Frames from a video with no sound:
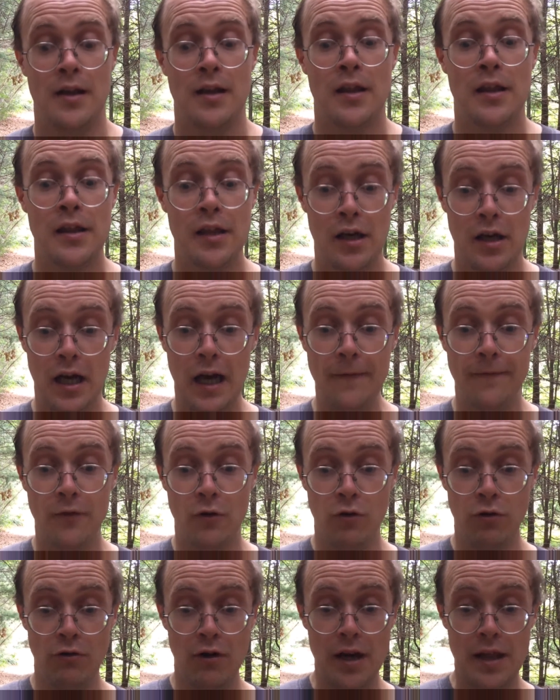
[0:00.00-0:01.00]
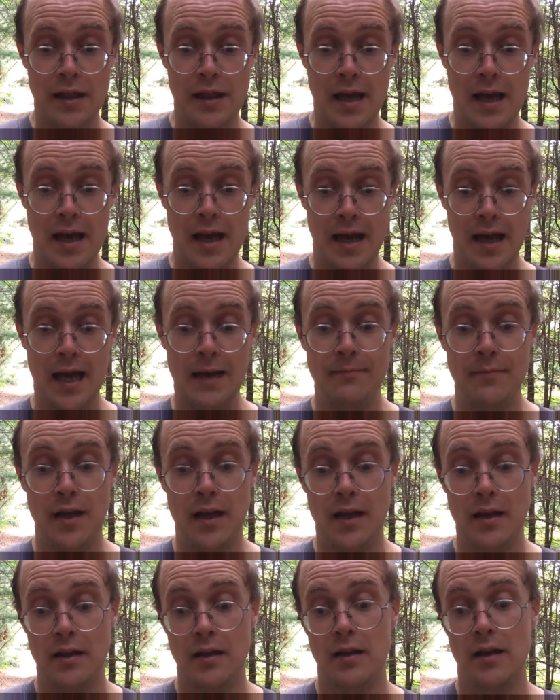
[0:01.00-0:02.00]
So, of course, yeah, I
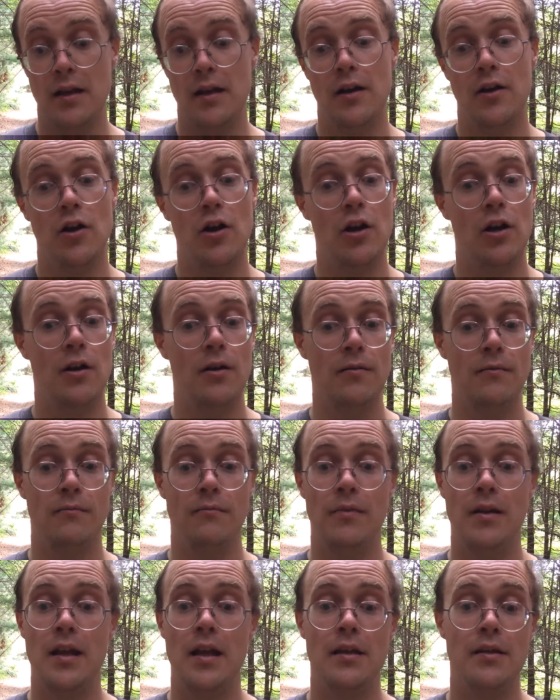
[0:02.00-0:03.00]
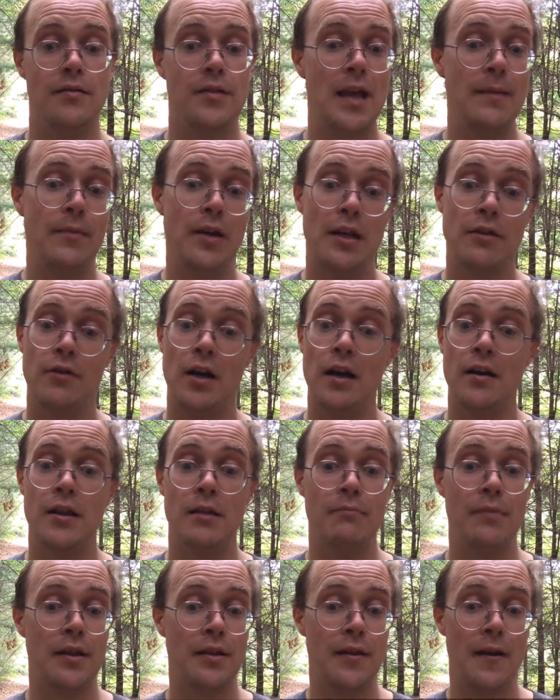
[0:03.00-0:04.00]
mean, he's demonstrated
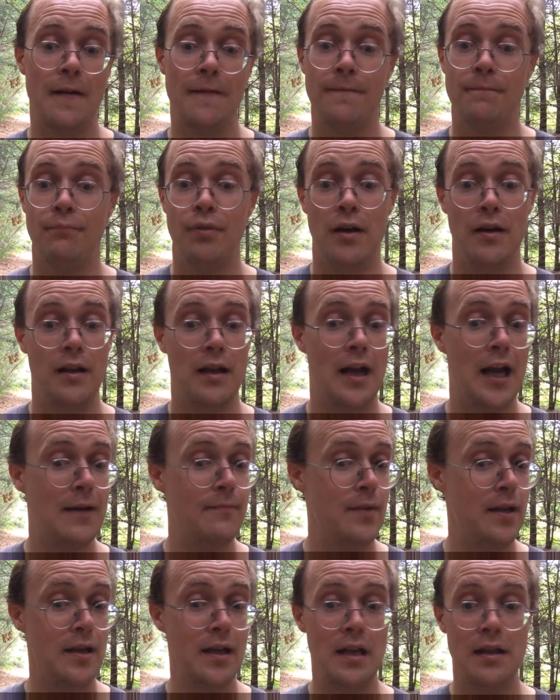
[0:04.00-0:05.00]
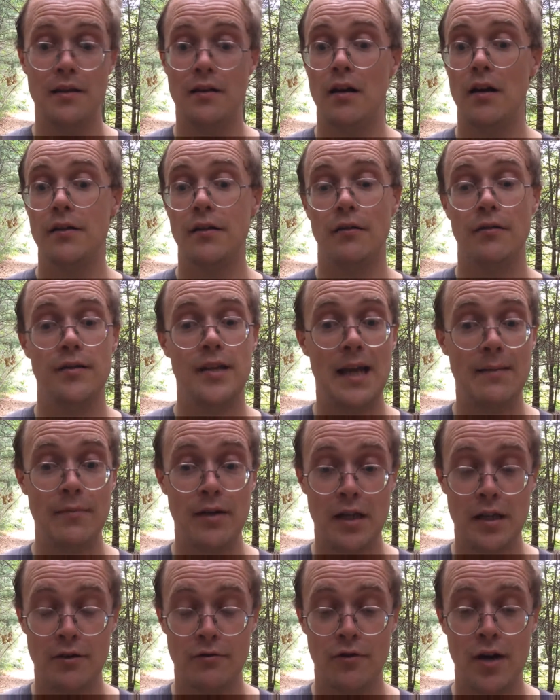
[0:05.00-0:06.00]
some stuff, but, I mean, he's also
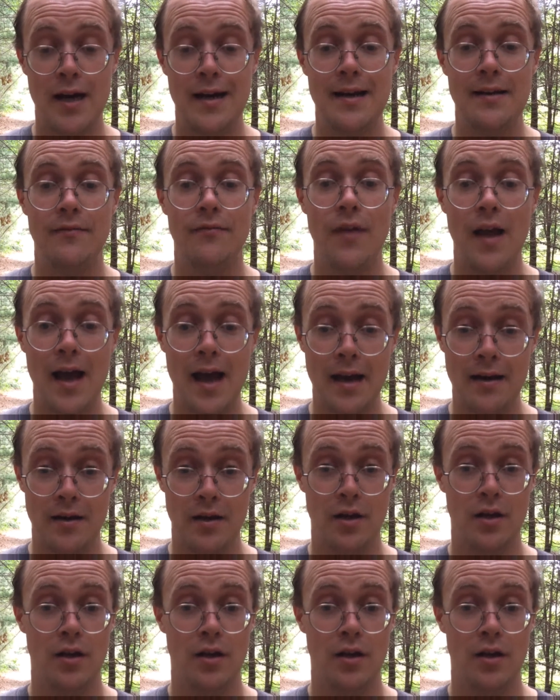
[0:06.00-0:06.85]
demonstrated that